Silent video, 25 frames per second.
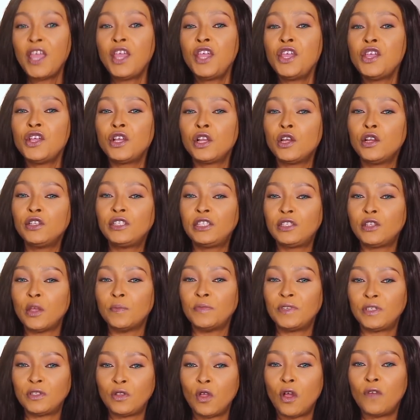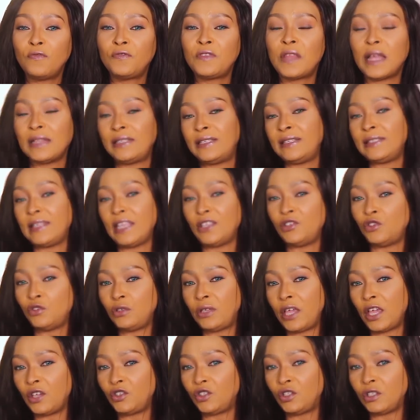include some stuff that is
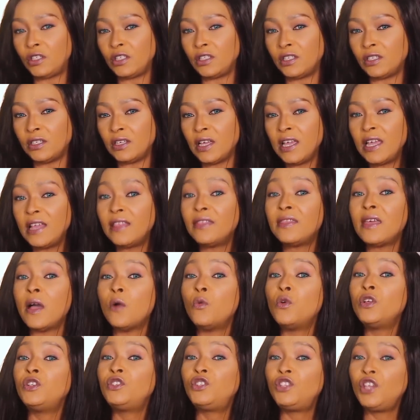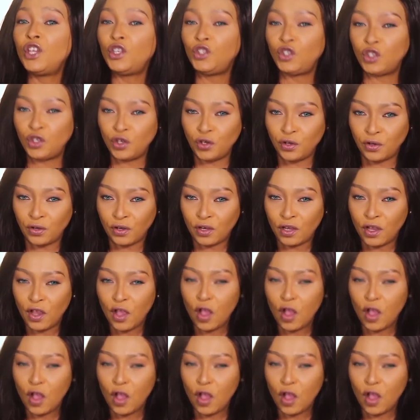educational that will teach you